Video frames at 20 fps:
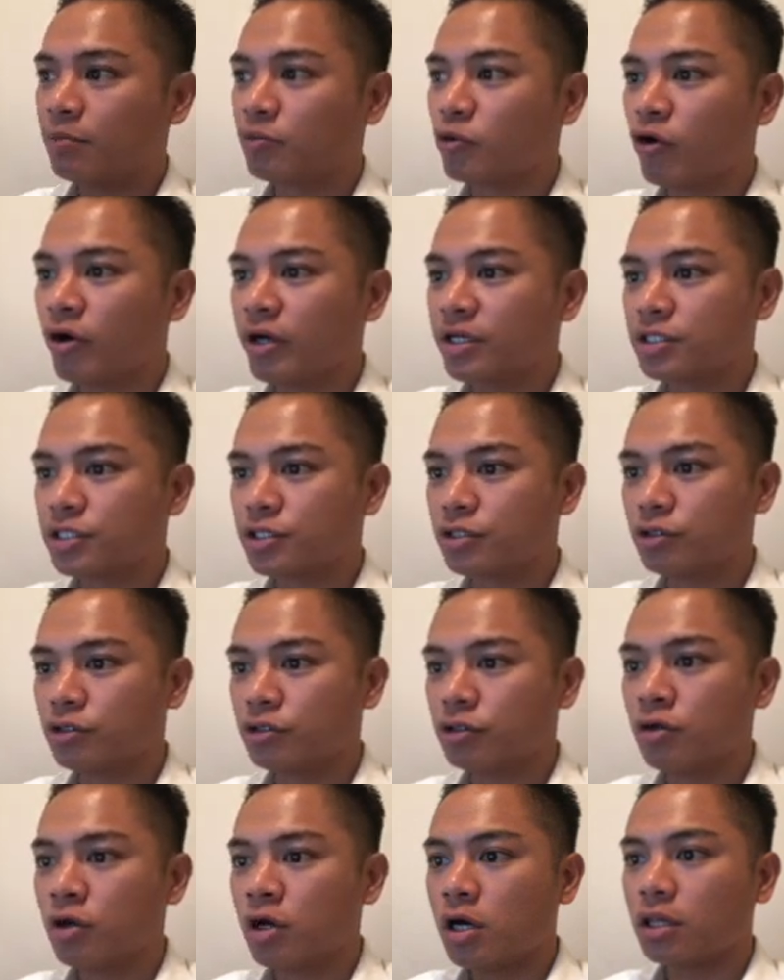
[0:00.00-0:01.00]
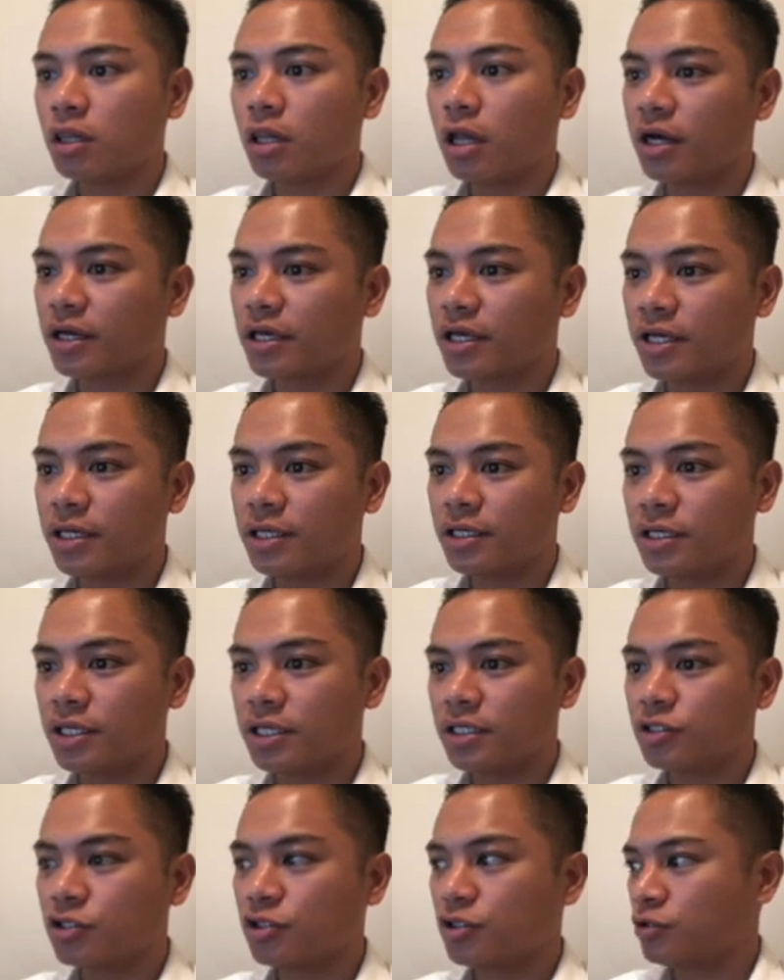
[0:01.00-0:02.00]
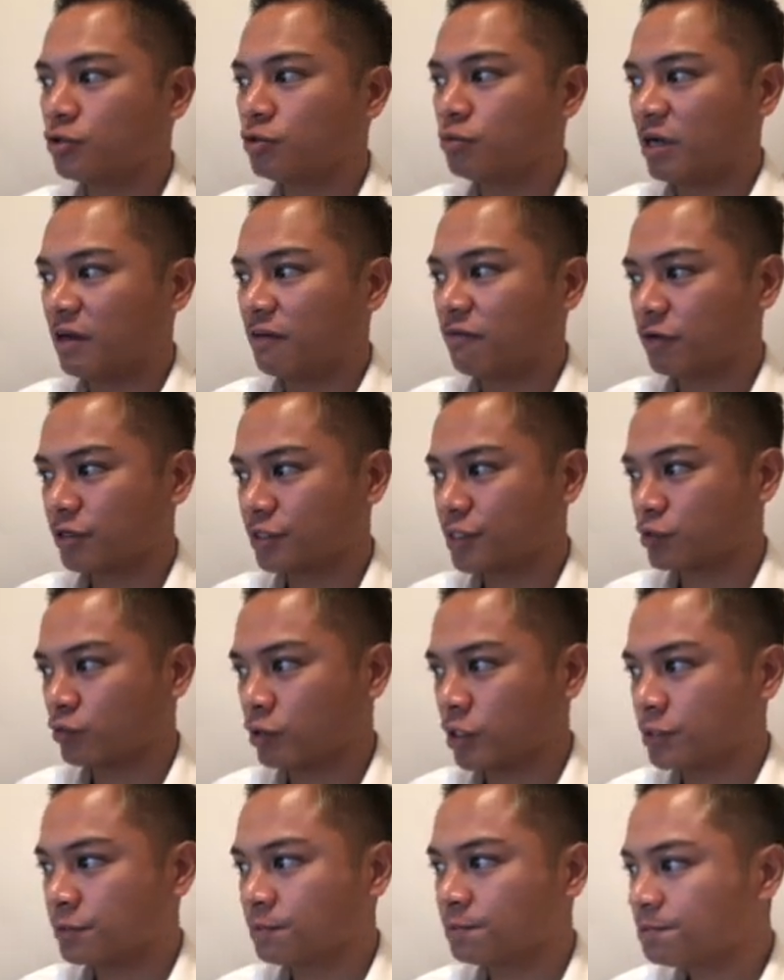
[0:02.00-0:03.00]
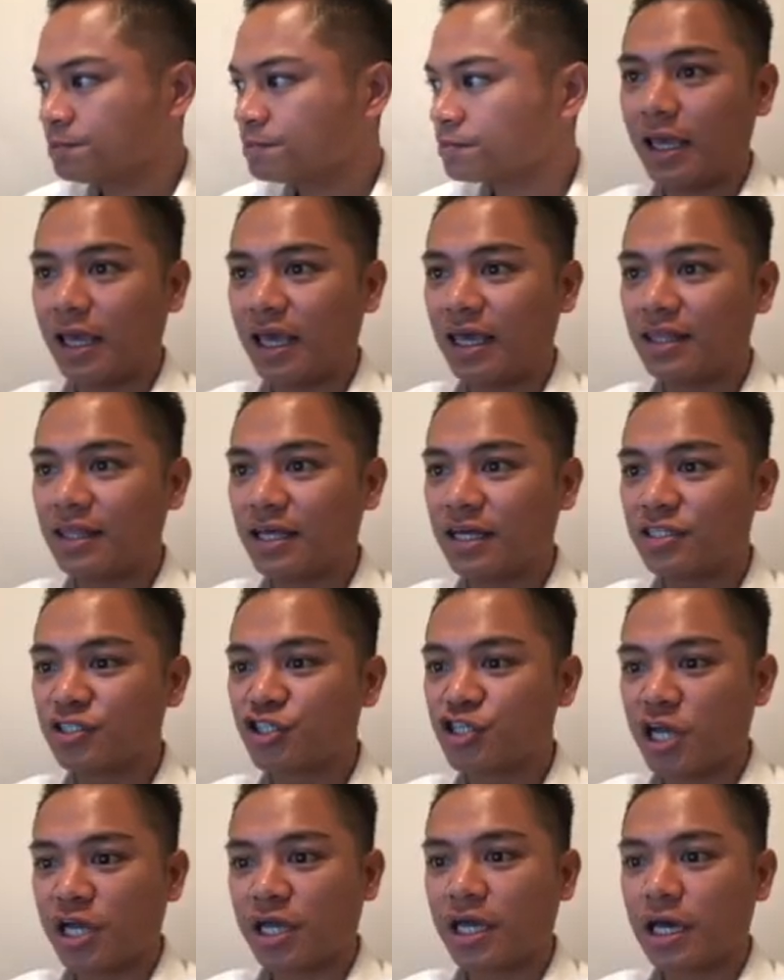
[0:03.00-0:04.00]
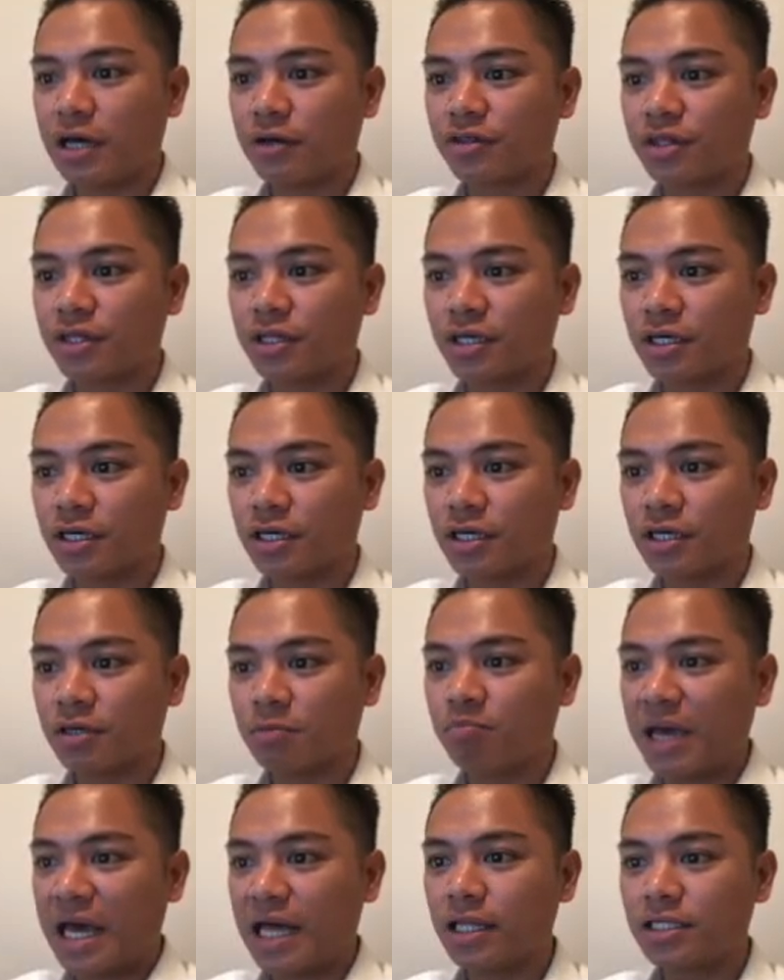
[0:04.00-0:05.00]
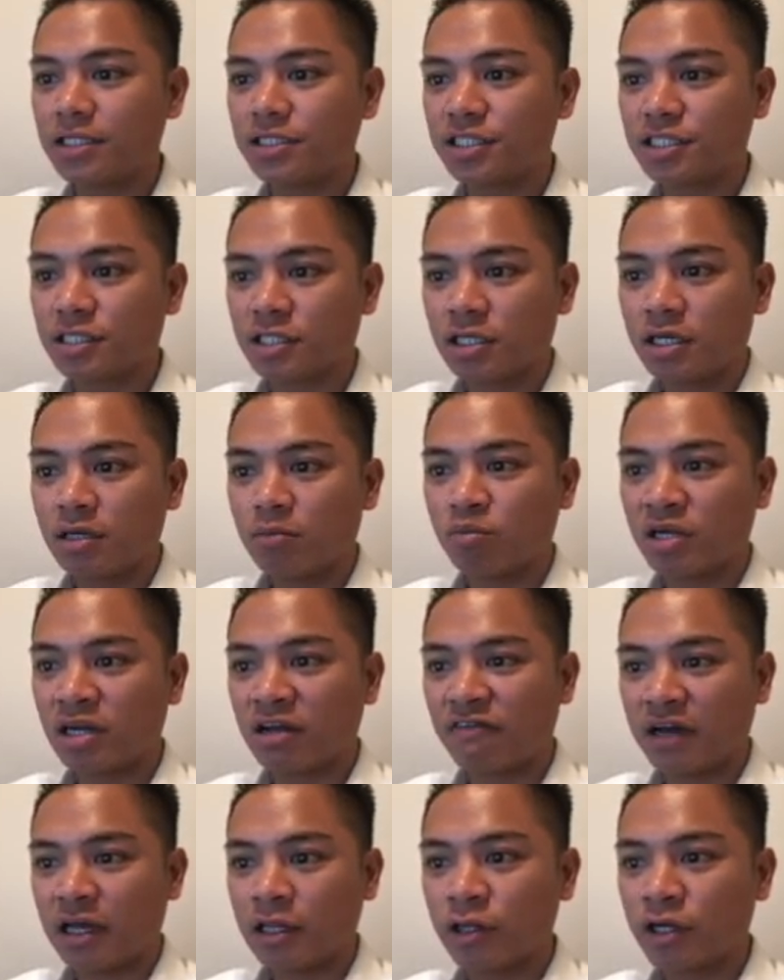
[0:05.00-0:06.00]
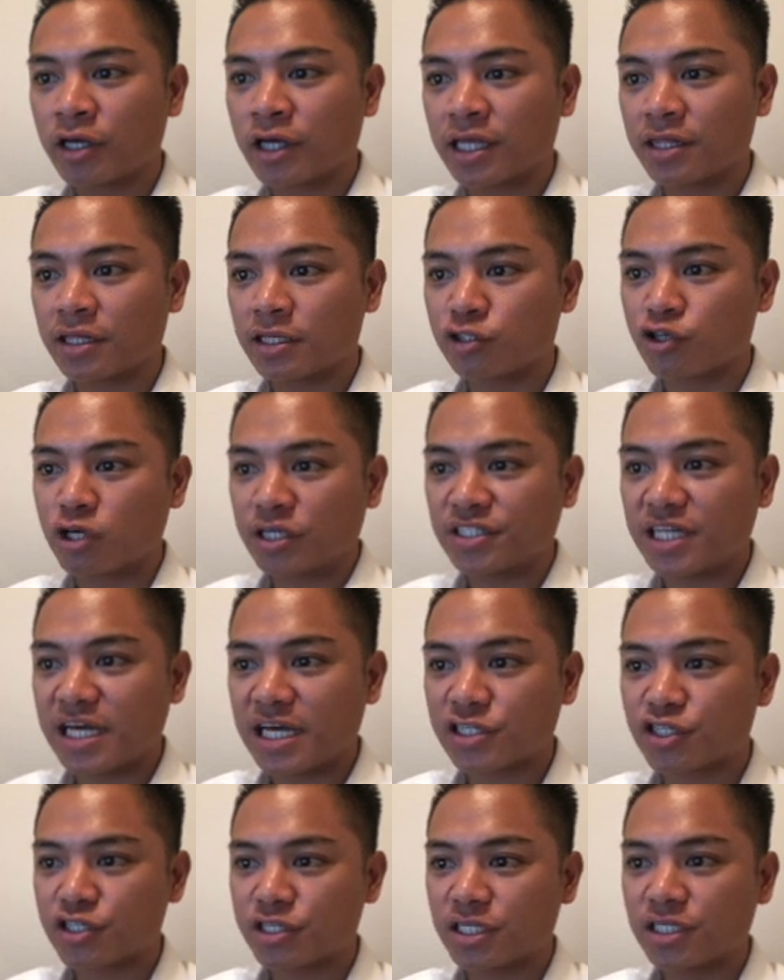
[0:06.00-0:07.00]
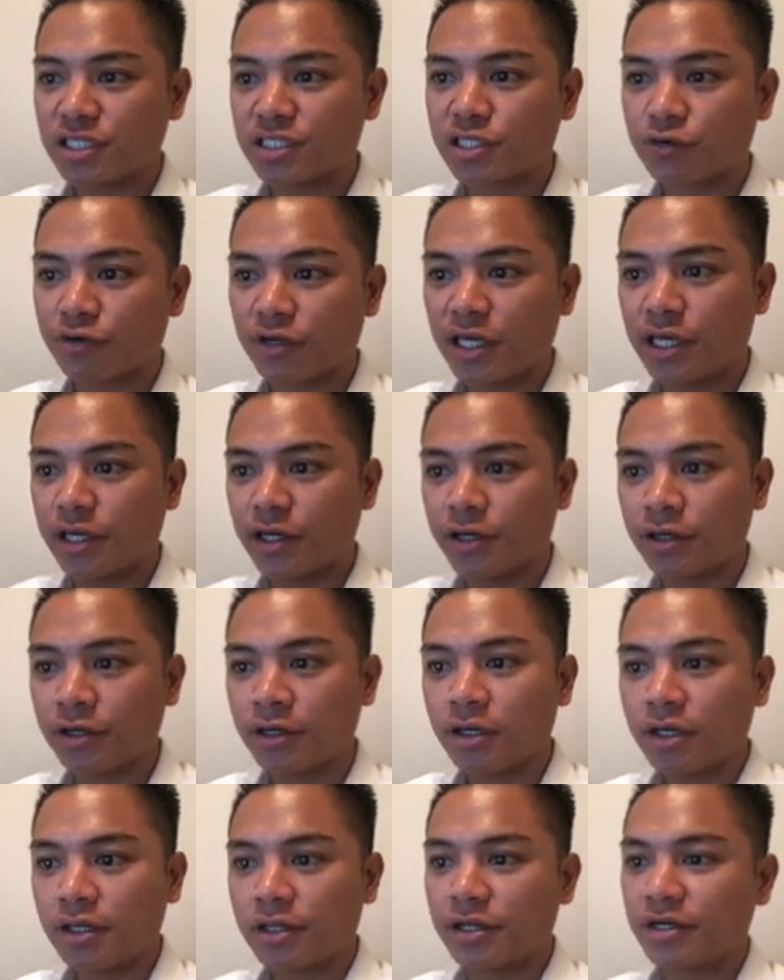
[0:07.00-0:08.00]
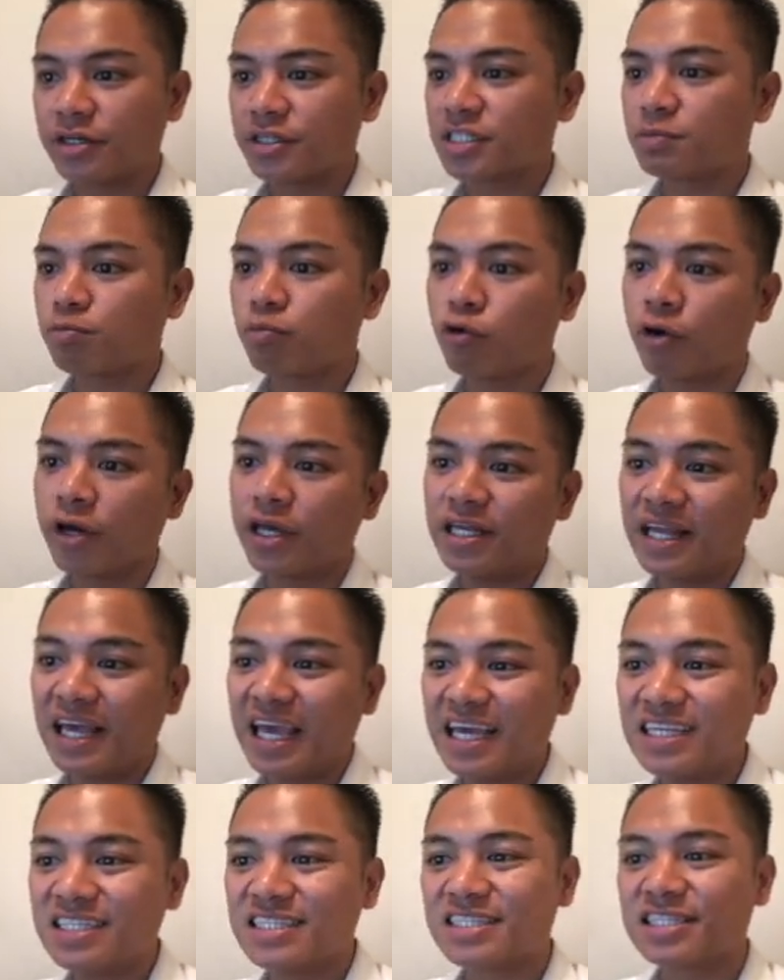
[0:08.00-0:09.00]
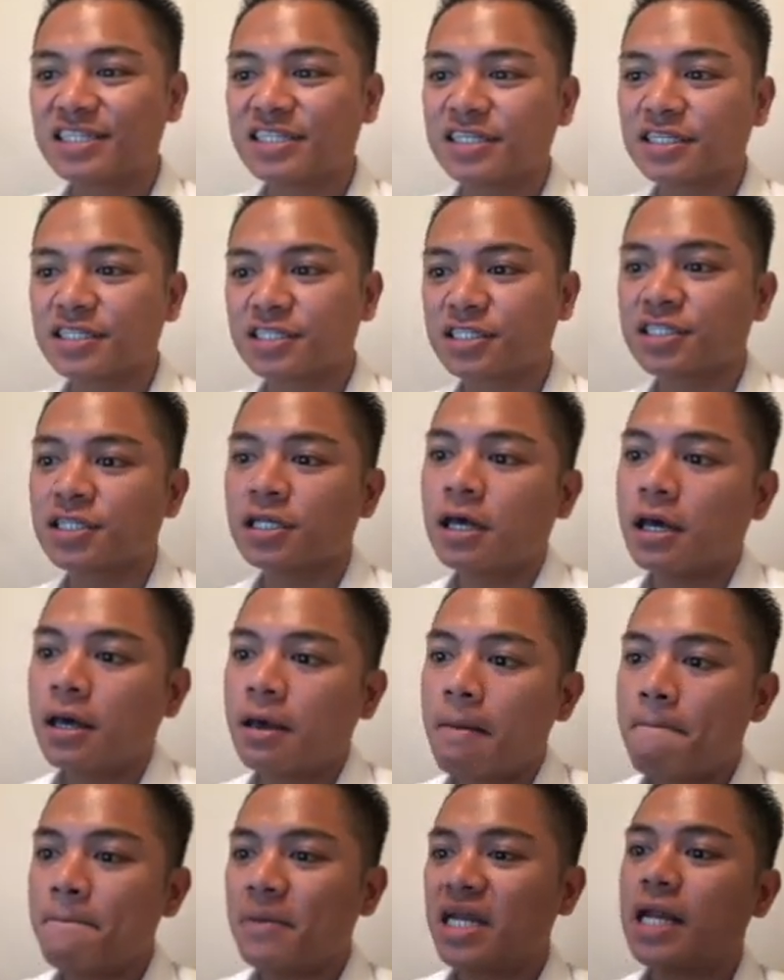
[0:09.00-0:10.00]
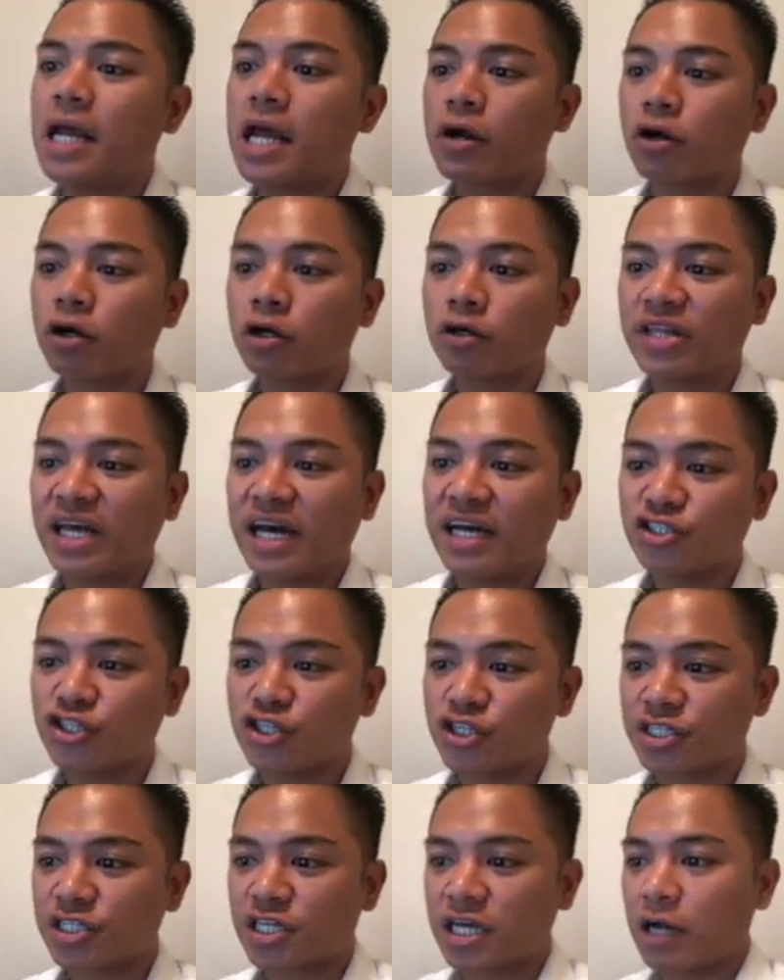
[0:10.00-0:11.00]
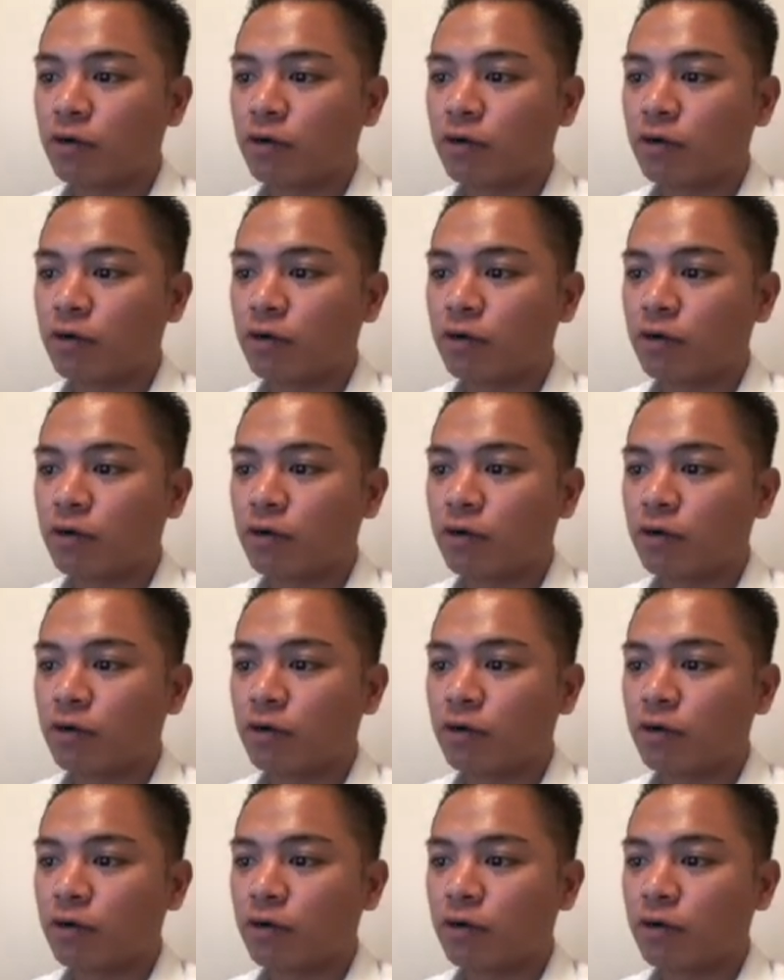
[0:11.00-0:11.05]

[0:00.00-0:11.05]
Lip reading: I'm going to log in into my first one and then check out the balance. But if I look at the transaction history here, there's 0.86 Monero that just